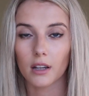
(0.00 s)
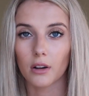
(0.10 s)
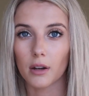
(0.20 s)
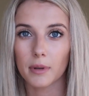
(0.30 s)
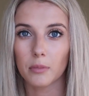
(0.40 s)
And a
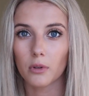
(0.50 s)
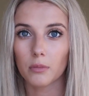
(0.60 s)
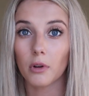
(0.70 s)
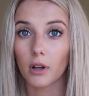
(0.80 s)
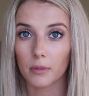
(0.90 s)
lot of
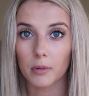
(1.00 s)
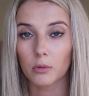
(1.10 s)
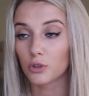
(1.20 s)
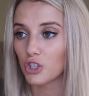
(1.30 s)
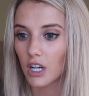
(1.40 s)

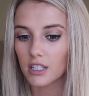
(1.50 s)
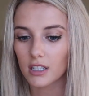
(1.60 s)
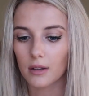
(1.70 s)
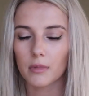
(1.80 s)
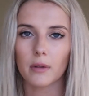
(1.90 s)
people would judge
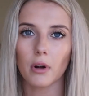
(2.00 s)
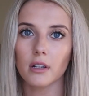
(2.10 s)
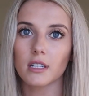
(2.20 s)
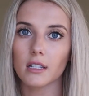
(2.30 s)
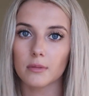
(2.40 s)
them. That
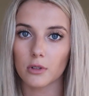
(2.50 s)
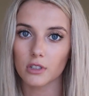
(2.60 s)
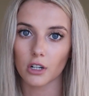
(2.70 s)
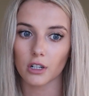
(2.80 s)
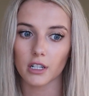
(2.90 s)
probably takes the
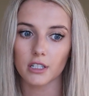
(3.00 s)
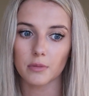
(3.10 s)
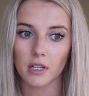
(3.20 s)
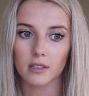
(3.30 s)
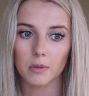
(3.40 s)
most courage
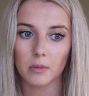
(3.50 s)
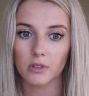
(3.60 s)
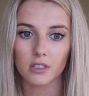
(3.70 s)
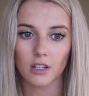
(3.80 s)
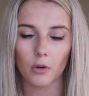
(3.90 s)
because
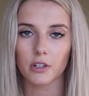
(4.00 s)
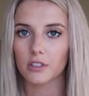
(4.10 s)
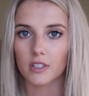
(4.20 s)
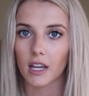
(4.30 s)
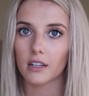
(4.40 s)
people just don't
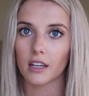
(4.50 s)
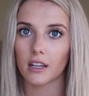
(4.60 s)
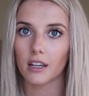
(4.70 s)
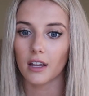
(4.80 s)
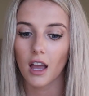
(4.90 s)
understand
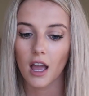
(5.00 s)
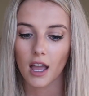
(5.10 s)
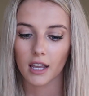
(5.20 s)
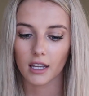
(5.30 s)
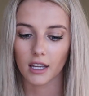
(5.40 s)
it.
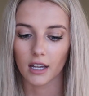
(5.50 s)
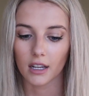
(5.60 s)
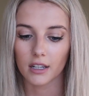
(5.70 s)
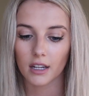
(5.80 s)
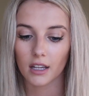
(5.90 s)

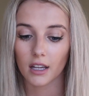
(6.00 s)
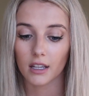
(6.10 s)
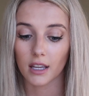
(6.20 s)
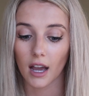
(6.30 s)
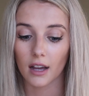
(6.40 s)
And
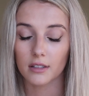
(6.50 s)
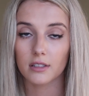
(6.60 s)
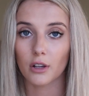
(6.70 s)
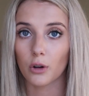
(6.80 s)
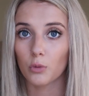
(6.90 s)
yeah,
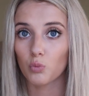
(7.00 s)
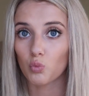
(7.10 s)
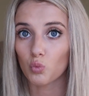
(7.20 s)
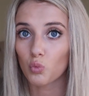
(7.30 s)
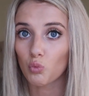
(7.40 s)
so,
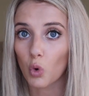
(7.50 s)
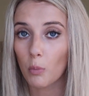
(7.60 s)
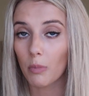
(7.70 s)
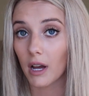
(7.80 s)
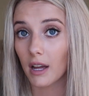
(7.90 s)

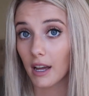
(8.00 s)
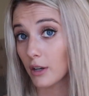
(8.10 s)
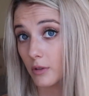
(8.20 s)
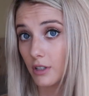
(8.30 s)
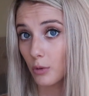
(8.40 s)
but I
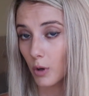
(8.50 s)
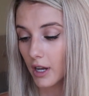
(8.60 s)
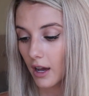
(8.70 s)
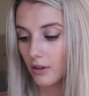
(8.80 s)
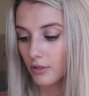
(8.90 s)
know it's gonna
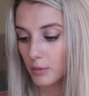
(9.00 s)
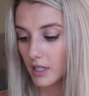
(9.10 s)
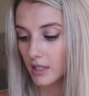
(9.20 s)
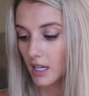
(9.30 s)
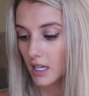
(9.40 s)
work out for
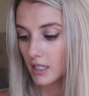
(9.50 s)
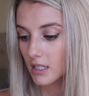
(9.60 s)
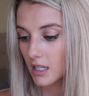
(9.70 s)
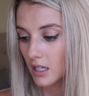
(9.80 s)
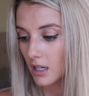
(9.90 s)
me in the
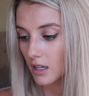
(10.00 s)
end.